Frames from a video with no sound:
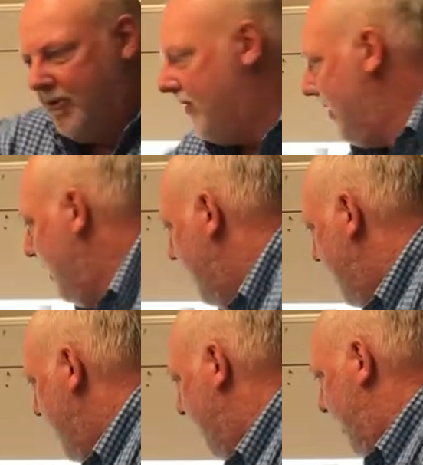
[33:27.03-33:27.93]

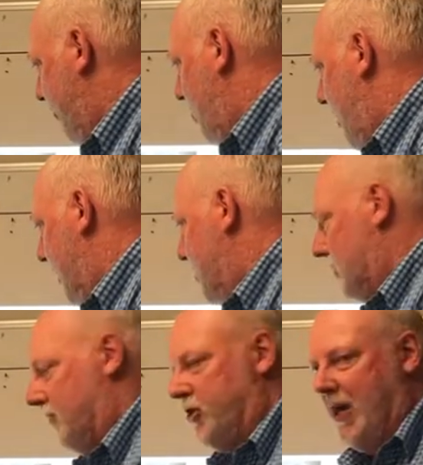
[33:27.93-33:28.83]
And that's why it's
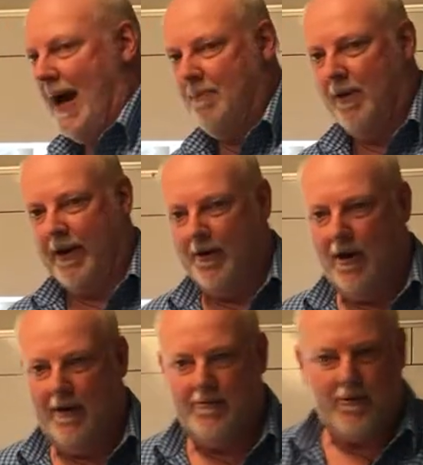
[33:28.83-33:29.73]
sort of sharp like a
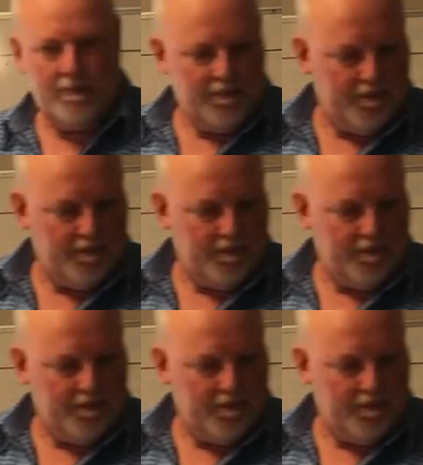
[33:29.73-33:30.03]
knife.